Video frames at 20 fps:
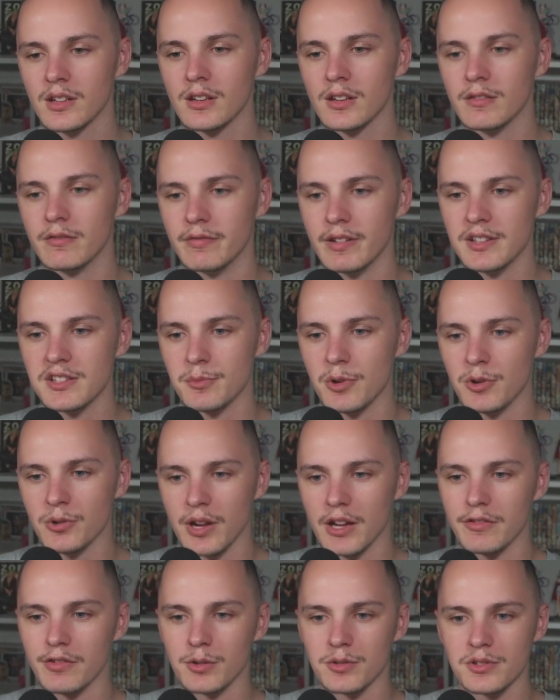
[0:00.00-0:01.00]
Vinsmoke
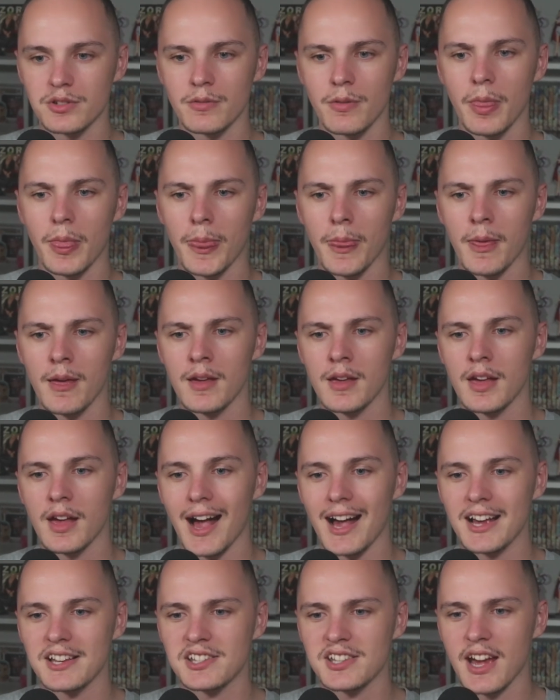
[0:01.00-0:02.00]
headphones.
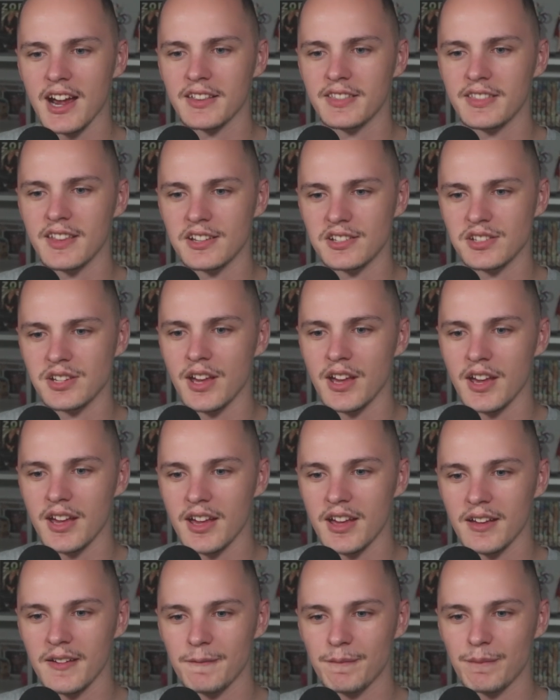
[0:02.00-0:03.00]
I second this, you
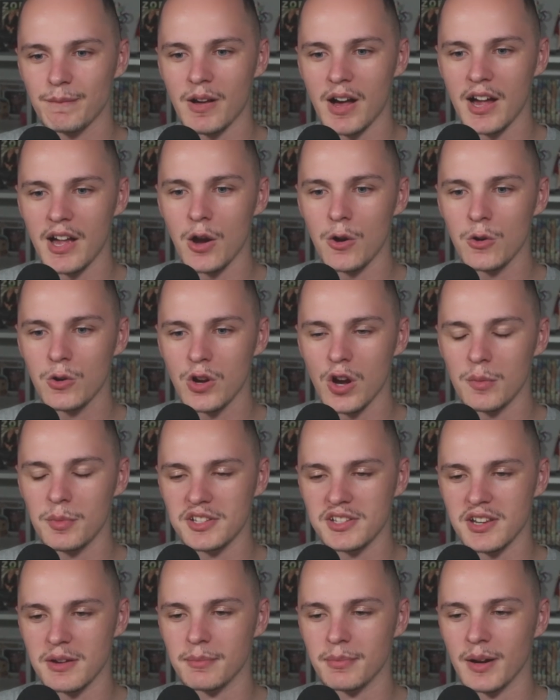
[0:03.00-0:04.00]
hear? I owe
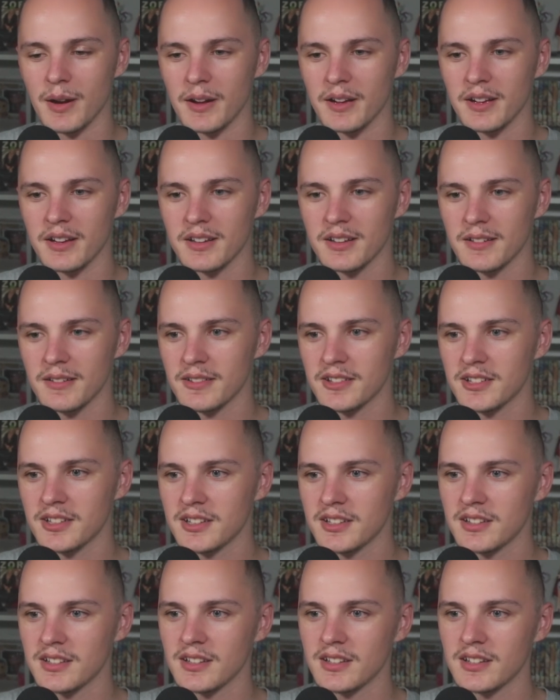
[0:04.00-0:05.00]
Kobe-senpai.
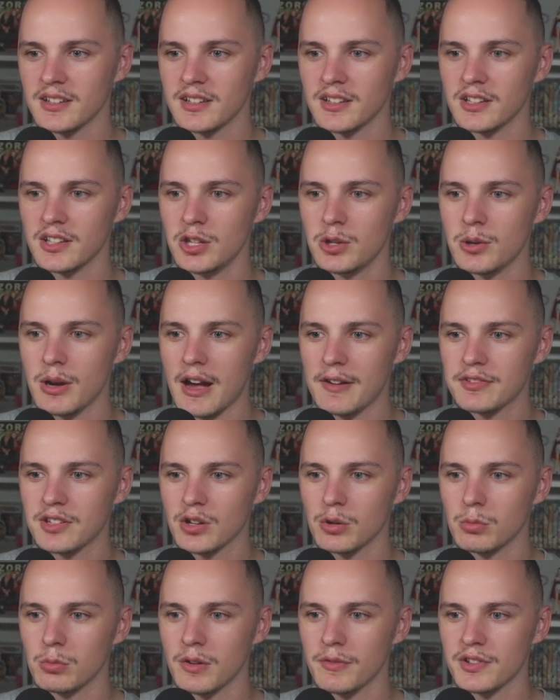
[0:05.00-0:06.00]
You have to
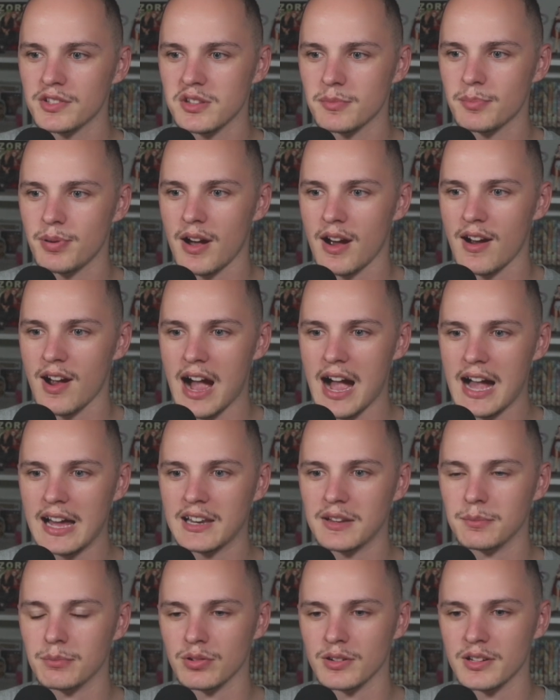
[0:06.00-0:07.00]
come with us to Pirate
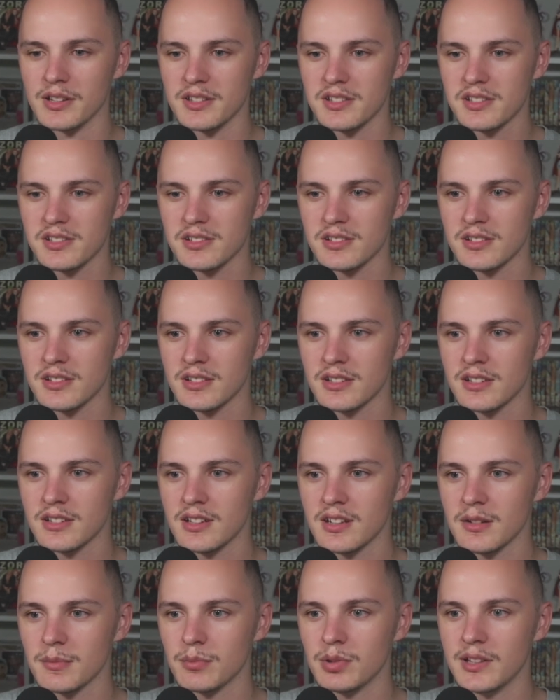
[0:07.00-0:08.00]
Island, Prince.
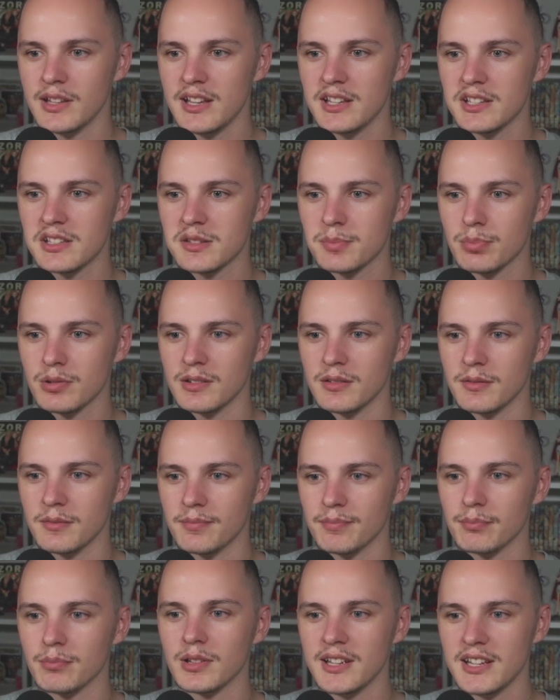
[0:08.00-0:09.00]
Please,
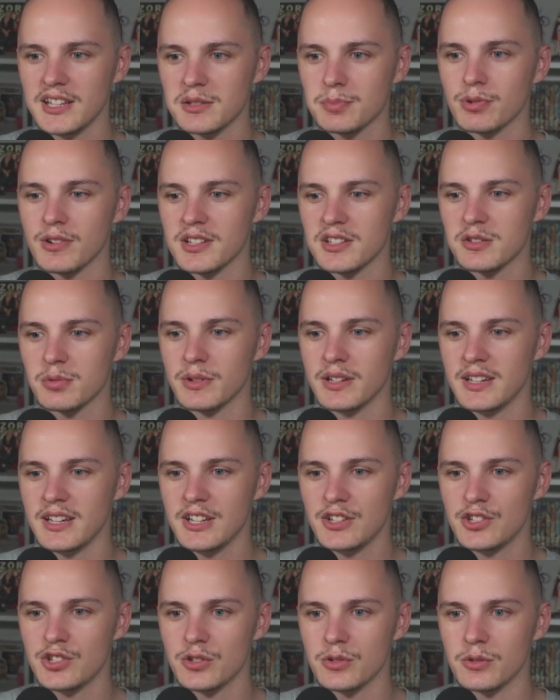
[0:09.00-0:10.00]
please, Prince, we
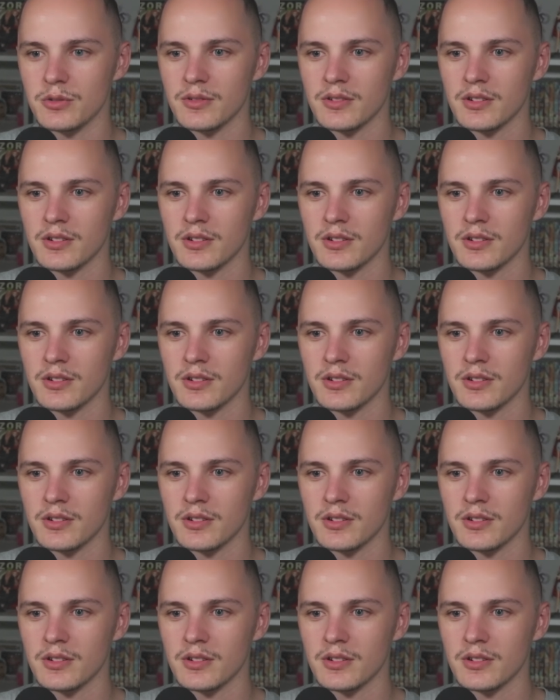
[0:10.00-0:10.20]
need you.